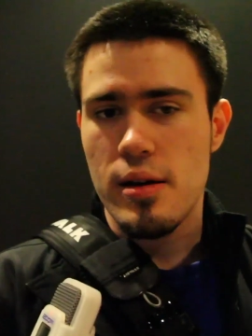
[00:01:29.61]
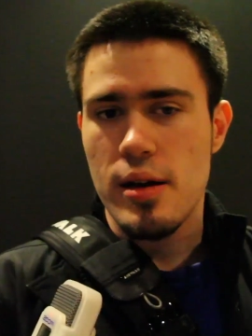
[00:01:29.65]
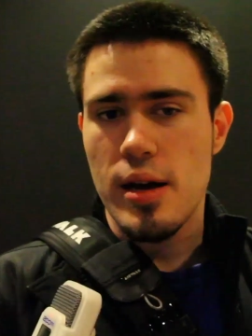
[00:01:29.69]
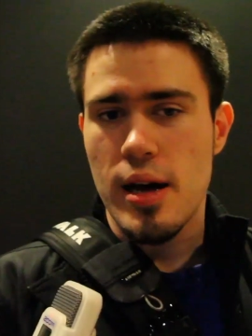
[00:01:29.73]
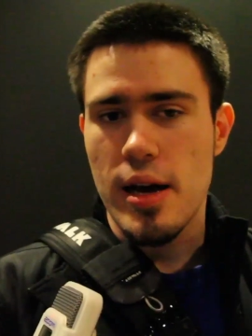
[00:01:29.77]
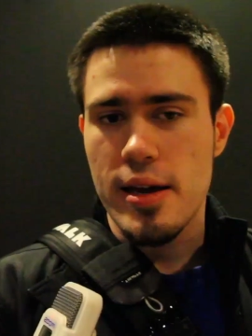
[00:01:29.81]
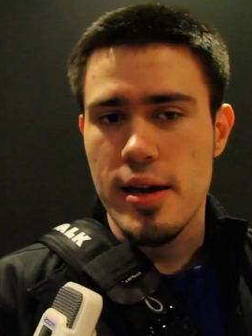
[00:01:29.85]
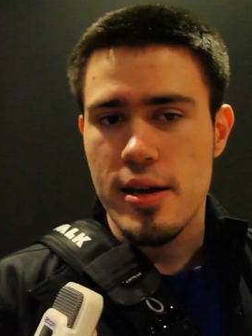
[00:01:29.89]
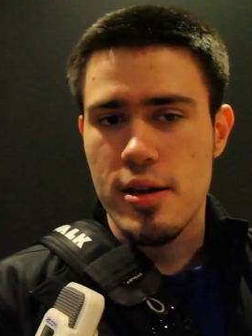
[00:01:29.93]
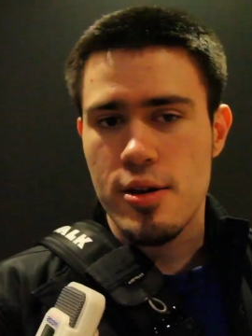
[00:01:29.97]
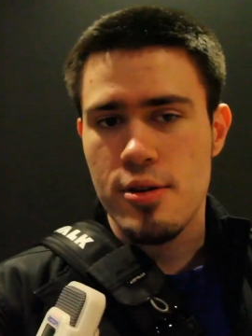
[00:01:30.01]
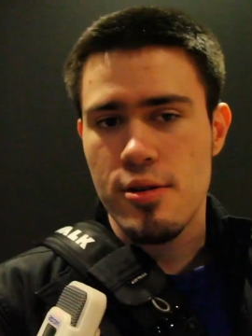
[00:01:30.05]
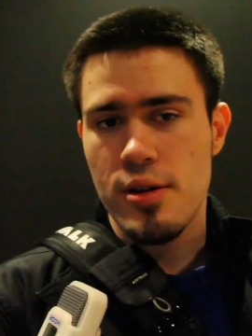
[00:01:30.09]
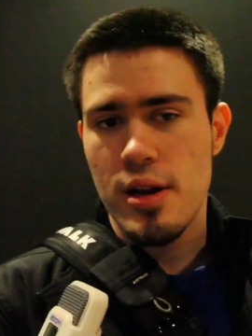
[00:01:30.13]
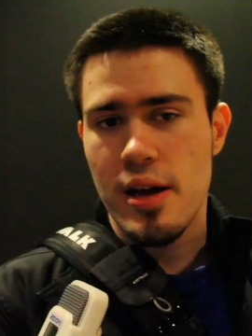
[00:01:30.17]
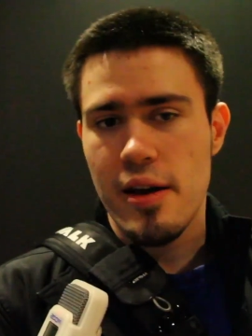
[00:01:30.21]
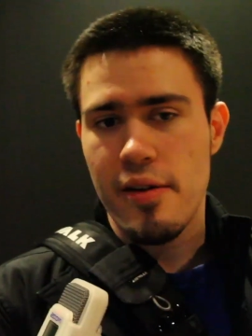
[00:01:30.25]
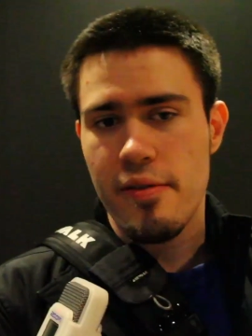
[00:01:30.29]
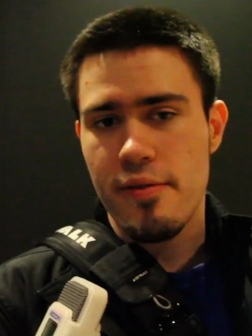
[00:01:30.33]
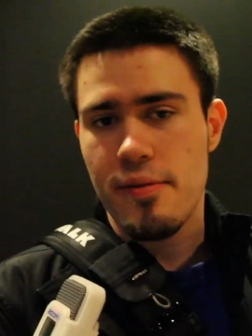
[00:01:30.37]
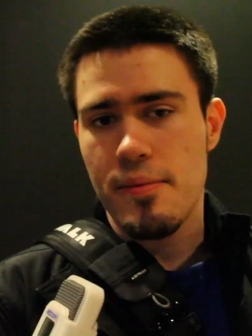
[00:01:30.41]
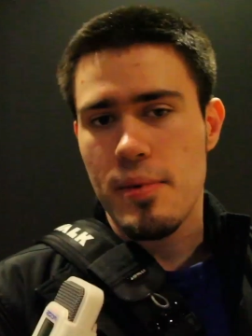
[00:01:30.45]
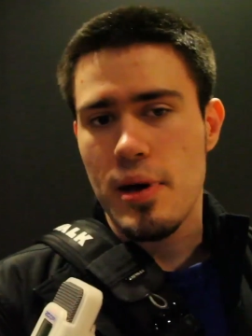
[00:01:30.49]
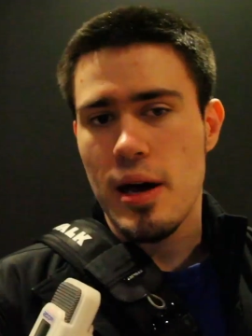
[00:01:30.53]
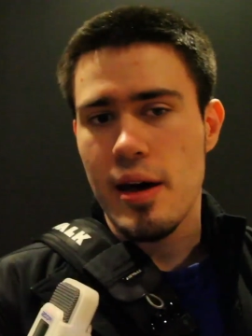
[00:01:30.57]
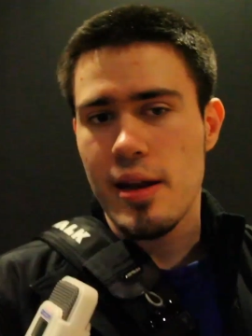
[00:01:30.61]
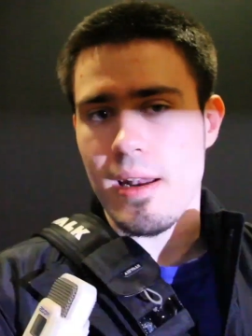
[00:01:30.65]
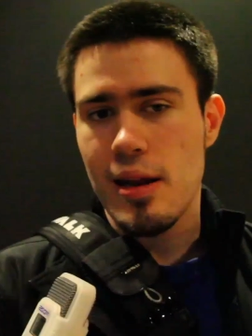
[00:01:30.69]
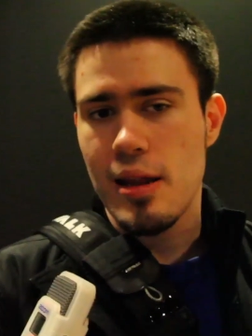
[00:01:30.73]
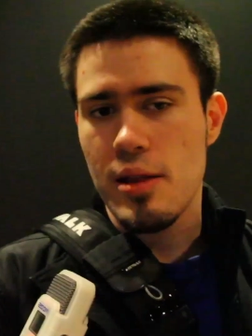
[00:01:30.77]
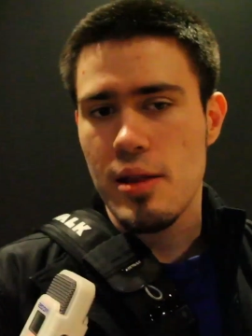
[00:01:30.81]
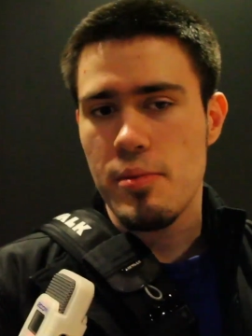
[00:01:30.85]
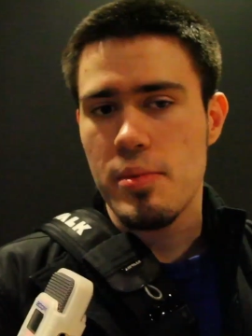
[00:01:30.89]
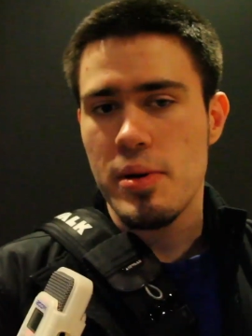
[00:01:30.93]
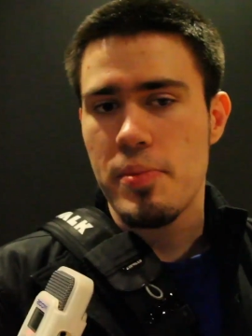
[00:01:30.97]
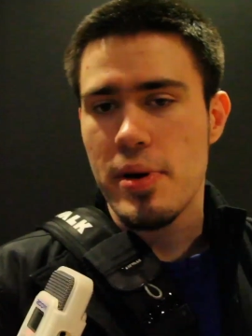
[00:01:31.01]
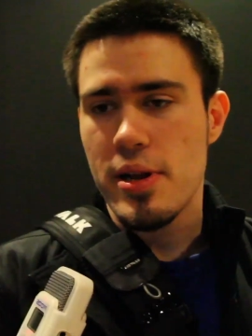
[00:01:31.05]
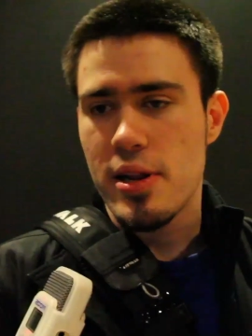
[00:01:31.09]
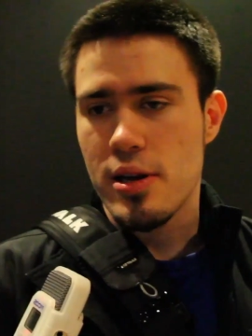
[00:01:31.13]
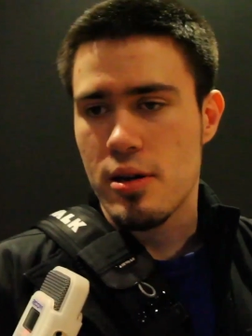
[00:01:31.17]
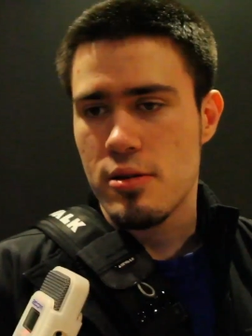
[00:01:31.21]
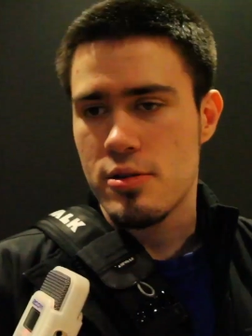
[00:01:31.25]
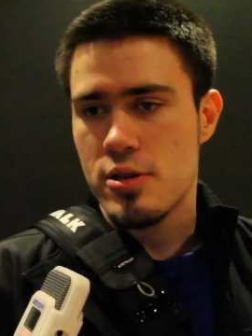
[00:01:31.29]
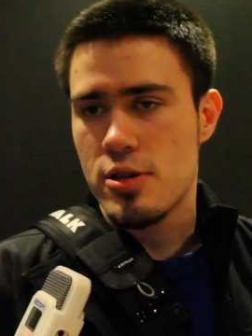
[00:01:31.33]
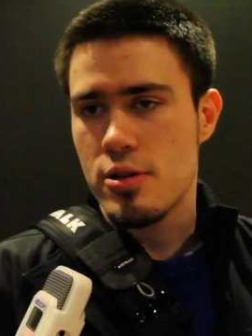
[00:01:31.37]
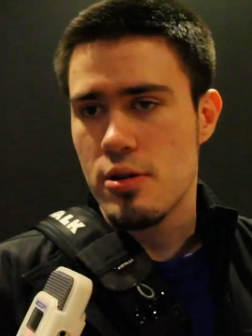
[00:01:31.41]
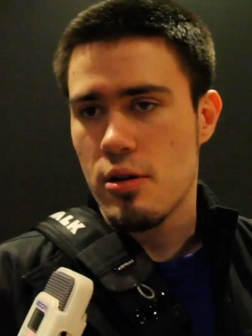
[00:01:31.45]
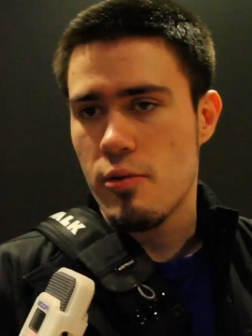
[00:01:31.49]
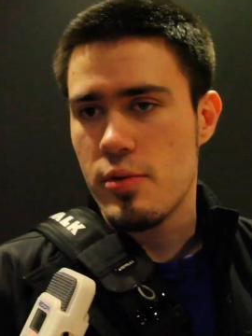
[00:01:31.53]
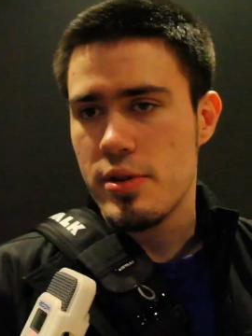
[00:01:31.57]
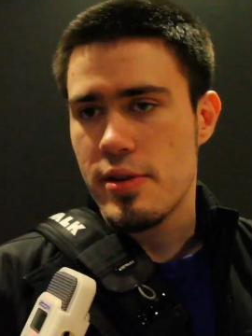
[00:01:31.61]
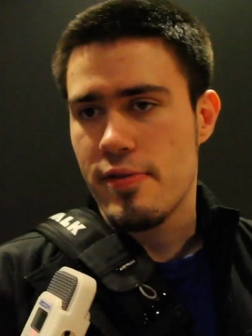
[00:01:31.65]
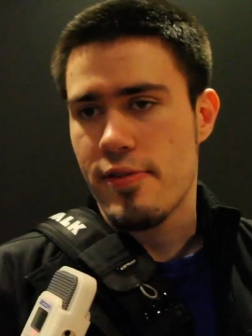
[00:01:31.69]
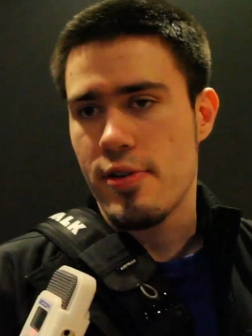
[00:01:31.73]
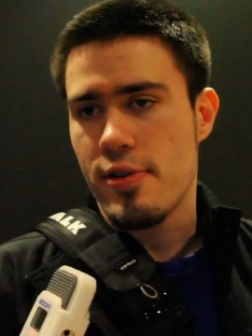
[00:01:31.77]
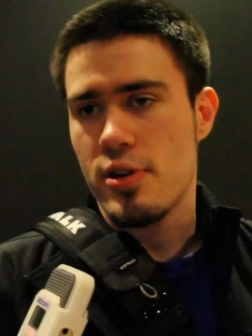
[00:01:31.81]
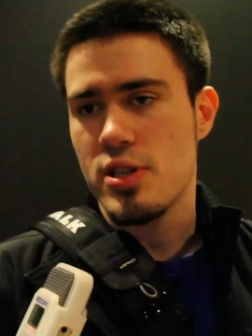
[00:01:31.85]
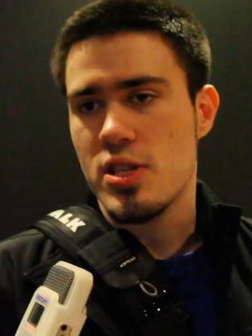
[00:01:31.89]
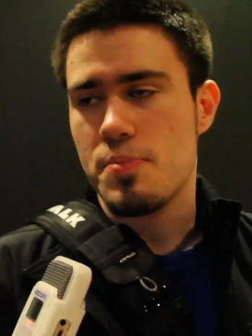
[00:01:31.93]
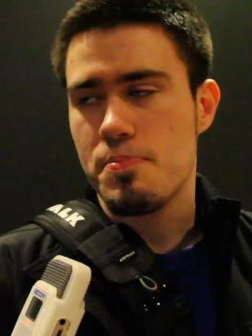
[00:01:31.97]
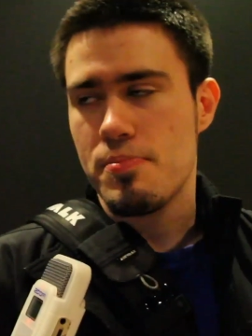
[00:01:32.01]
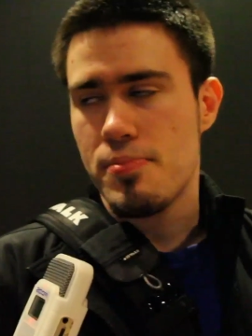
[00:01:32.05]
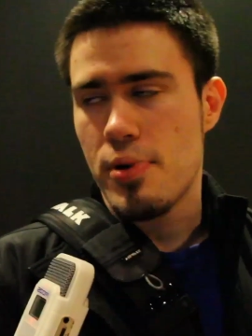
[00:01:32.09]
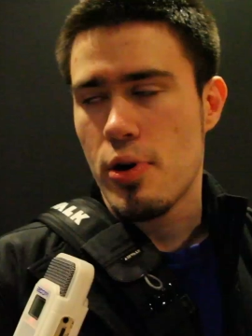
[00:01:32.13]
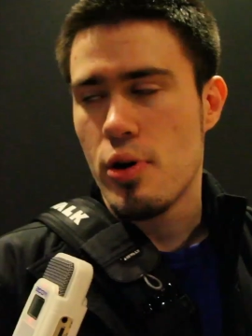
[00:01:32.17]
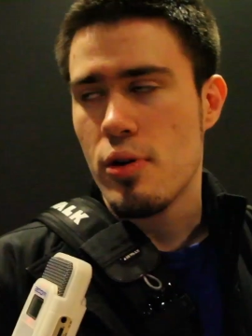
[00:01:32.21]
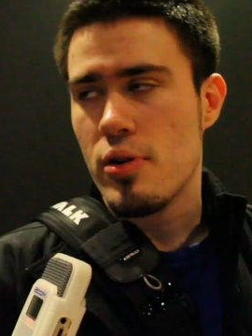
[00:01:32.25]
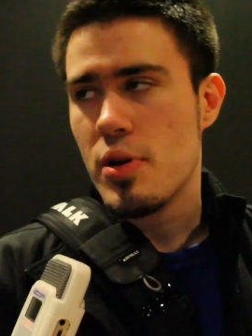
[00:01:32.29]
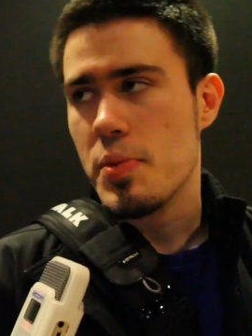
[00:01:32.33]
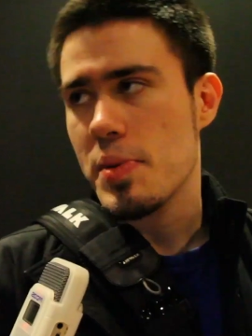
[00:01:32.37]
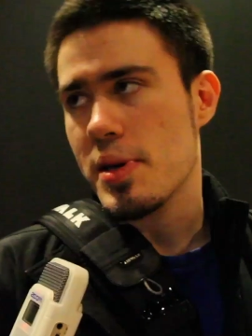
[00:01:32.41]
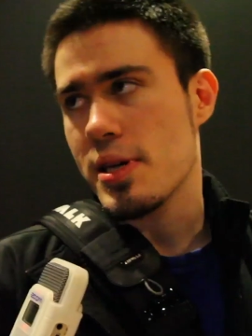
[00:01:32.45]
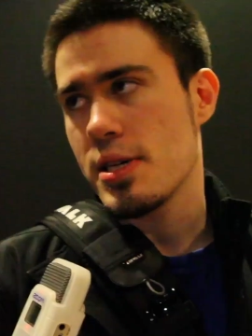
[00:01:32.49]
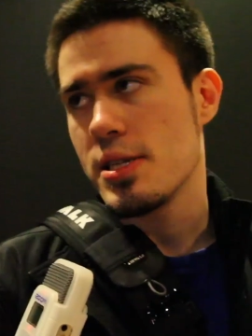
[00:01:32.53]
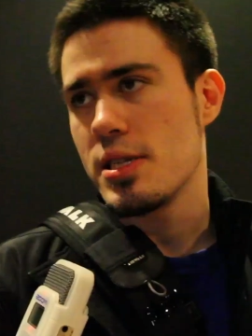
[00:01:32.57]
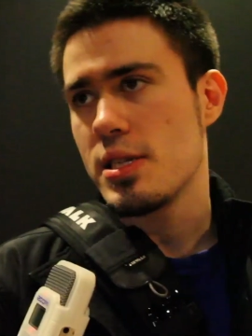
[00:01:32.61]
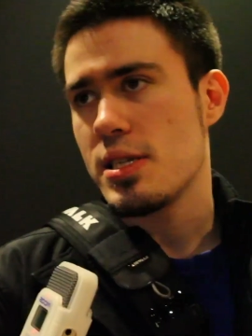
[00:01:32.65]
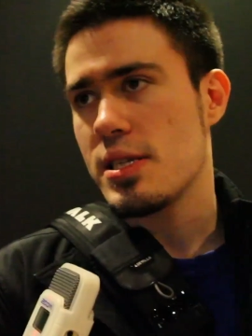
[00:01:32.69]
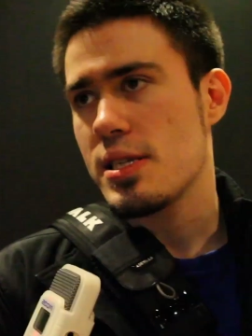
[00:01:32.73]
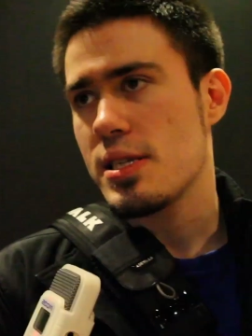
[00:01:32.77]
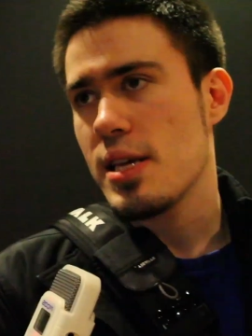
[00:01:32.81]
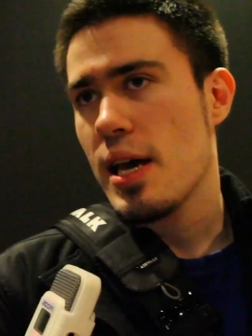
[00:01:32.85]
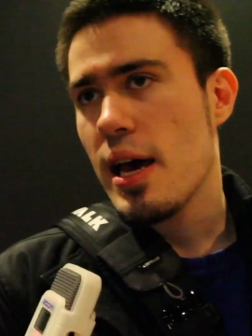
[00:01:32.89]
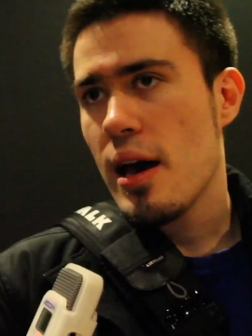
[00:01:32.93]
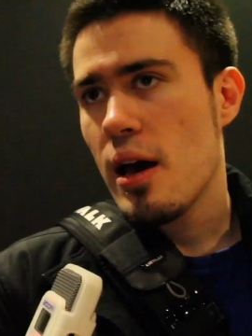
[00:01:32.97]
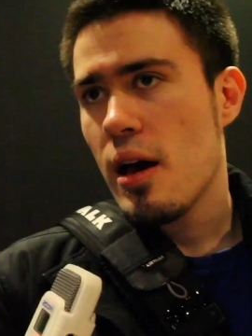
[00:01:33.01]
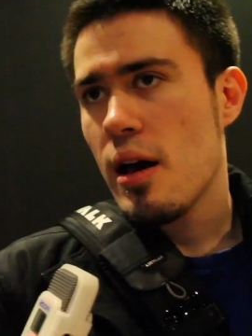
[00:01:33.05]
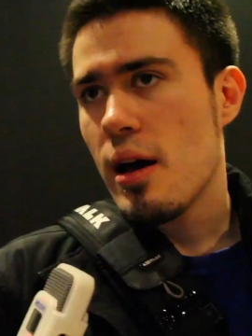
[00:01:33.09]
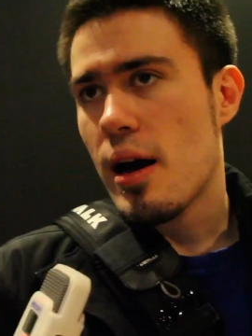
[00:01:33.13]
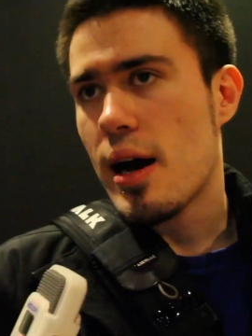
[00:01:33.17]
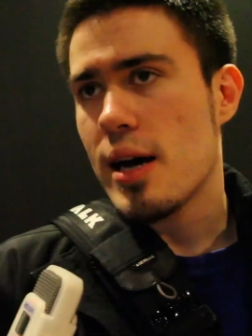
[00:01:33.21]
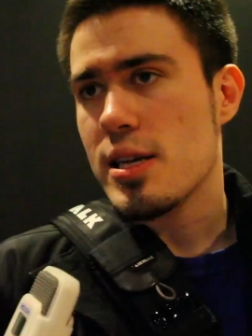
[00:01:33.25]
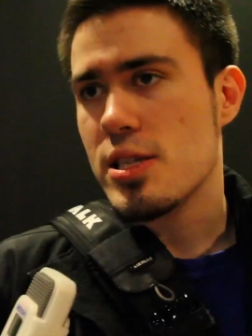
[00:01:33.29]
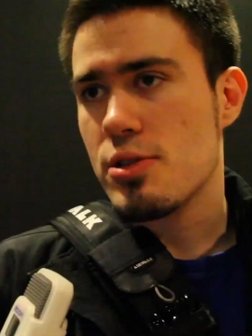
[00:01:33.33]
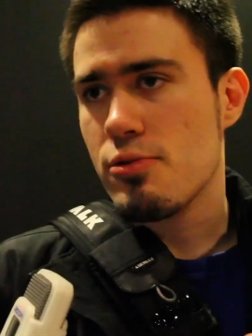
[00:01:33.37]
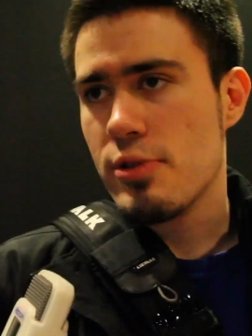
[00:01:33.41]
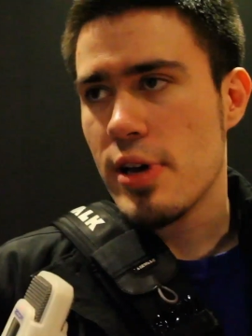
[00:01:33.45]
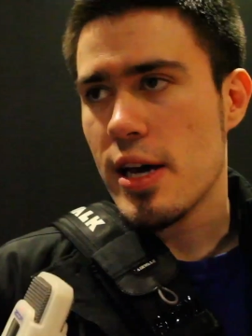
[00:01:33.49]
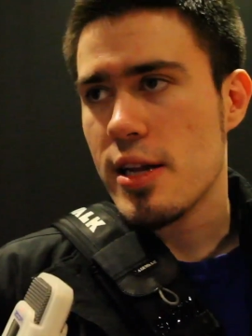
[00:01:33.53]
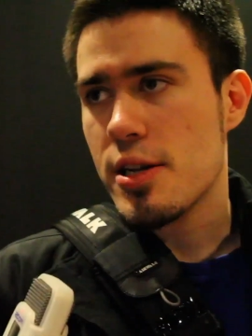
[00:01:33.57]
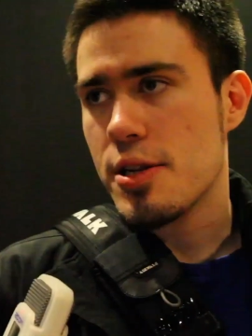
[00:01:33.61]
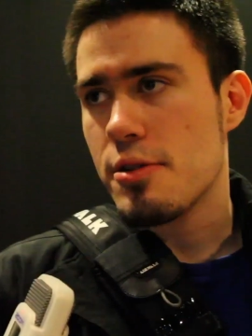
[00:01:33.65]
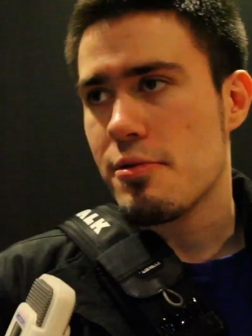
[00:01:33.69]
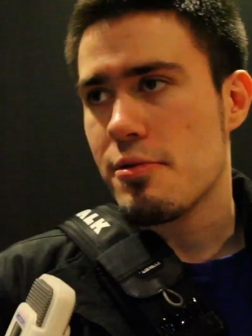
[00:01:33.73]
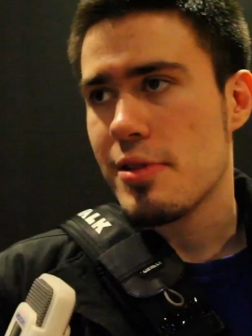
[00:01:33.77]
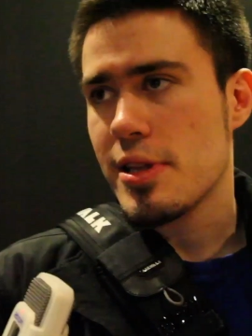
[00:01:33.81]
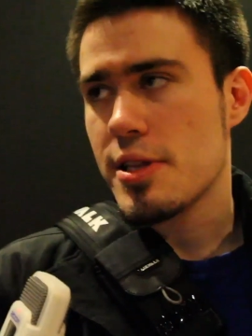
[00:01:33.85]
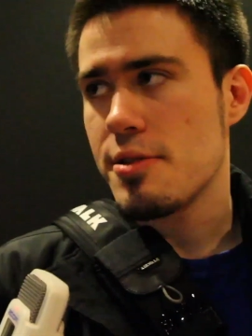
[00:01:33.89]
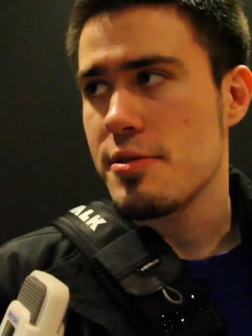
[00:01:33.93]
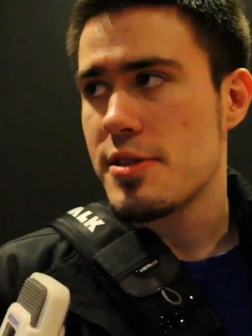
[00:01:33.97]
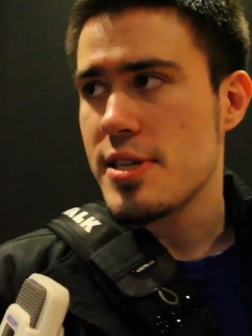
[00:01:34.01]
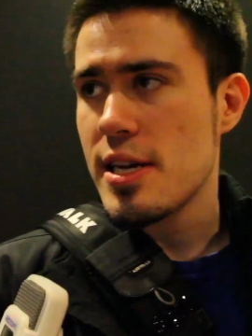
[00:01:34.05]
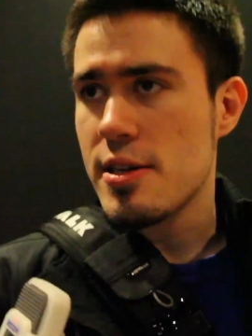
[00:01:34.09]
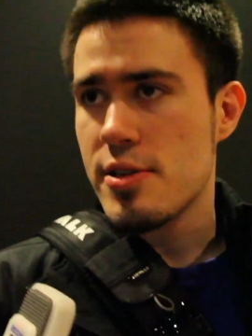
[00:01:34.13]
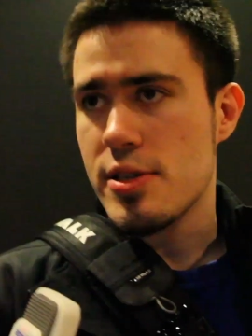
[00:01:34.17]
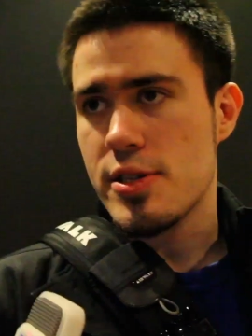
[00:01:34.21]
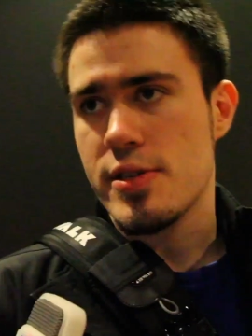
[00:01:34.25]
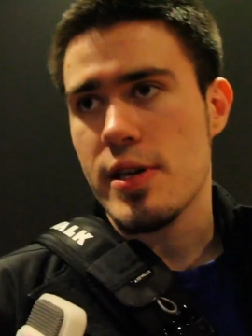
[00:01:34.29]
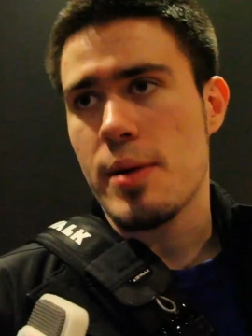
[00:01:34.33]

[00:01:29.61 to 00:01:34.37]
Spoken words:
I could have had a little bit better control with the first poke because I saw he had only 2 centers.